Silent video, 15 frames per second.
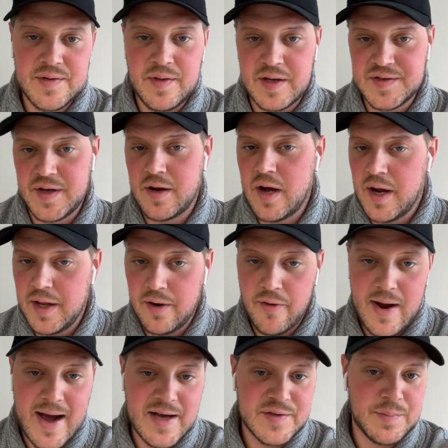things like cutting
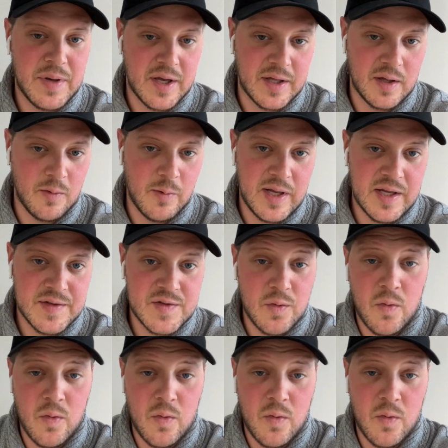grass, picking weeds,